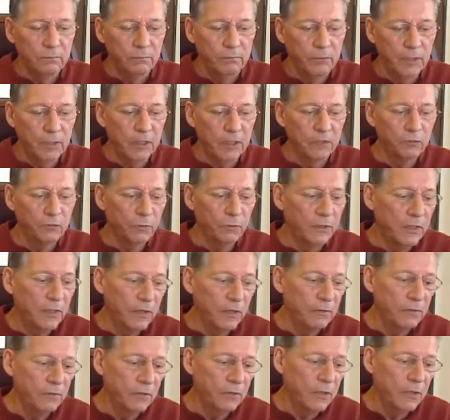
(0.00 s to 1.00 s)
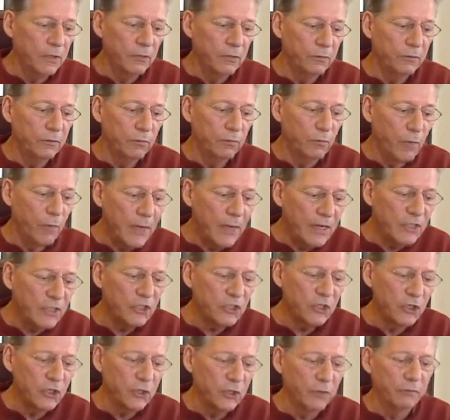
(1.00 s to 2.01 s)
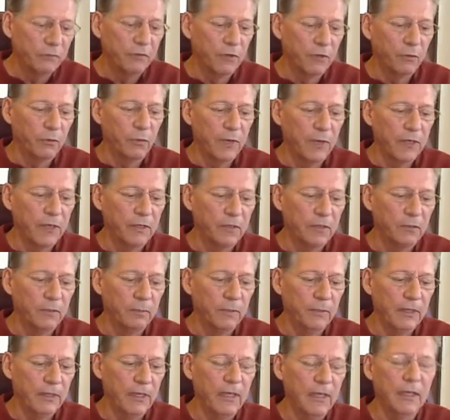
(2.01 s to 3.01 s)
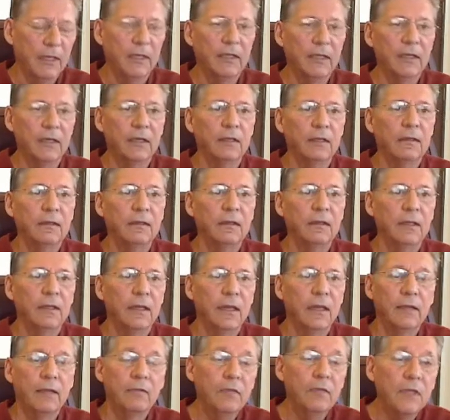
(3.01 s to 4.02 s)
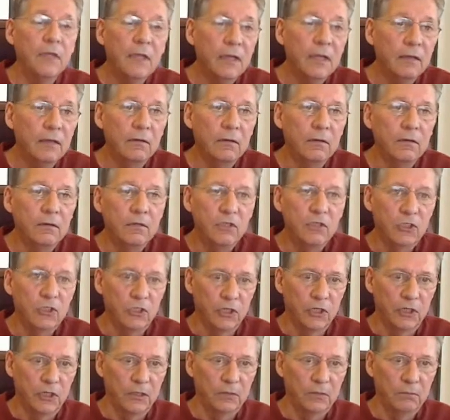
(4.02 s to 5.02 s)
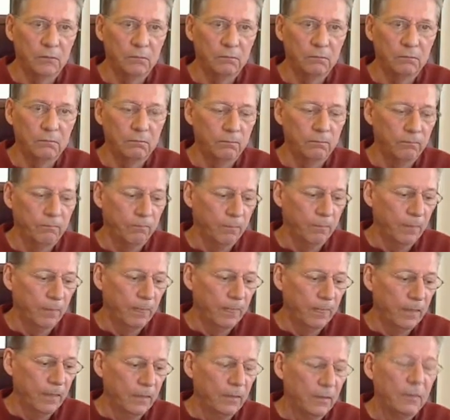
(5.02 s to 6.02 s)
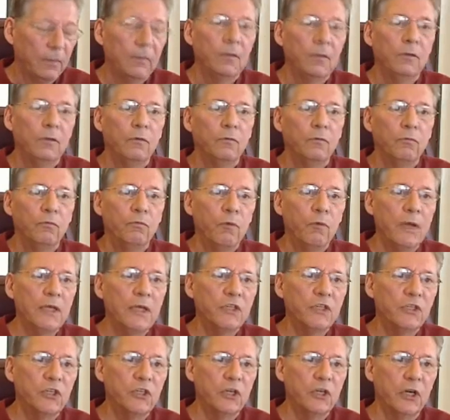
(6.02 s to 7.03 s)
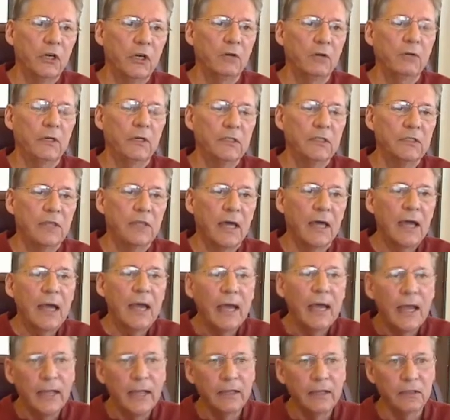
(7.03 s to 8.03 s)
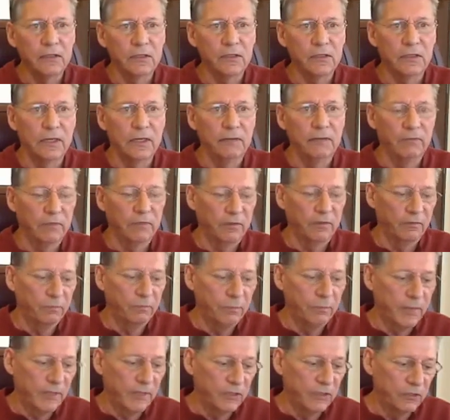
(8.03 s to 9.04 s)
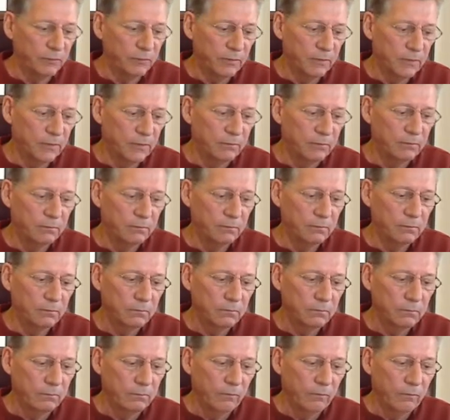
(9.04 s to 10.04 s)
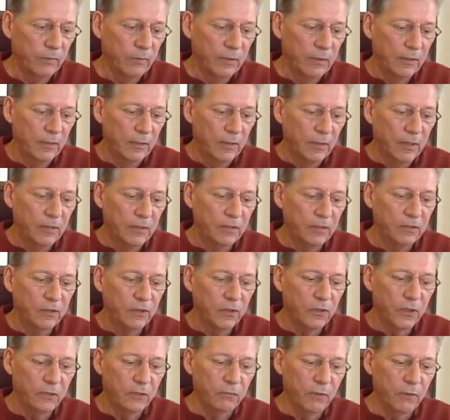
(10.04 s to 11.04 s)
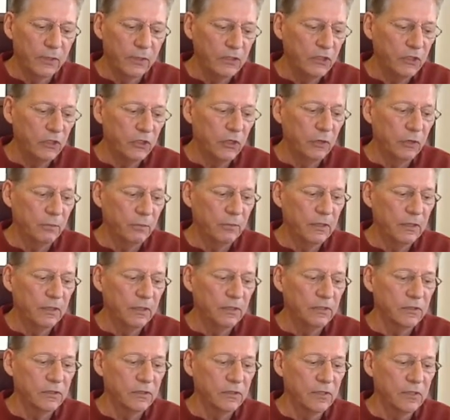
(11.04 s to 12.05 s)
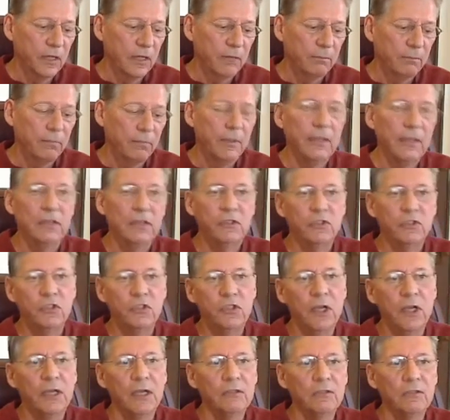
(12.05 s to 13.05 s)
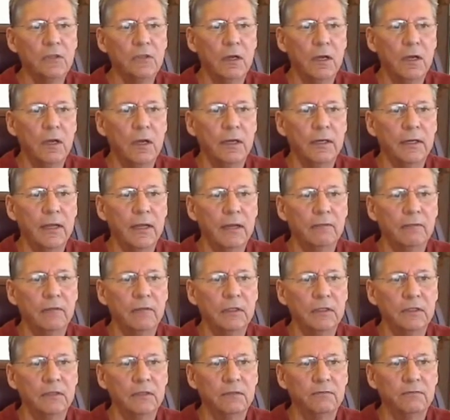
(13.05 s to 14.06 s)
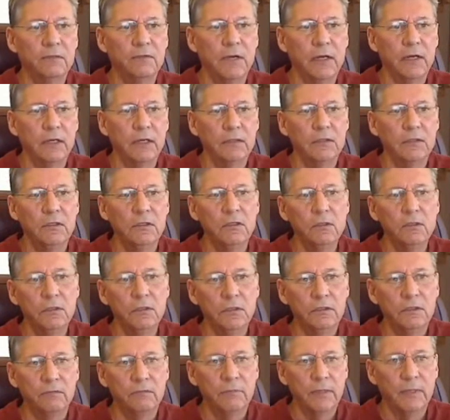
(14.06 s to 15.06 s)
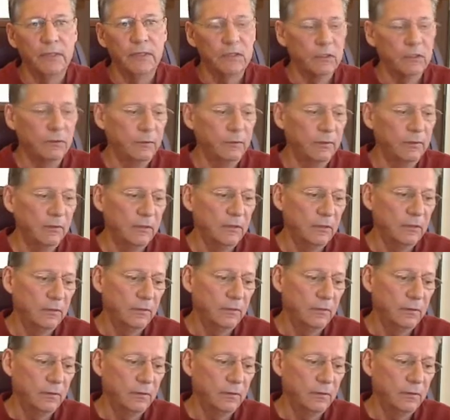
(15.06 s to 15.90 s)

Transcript: because we don't know the ratio of their weight at the beginning and the end of the show. Ratio is the highest level of measurement. And it's called ratio because it's not based just on having a defined unit of measurement,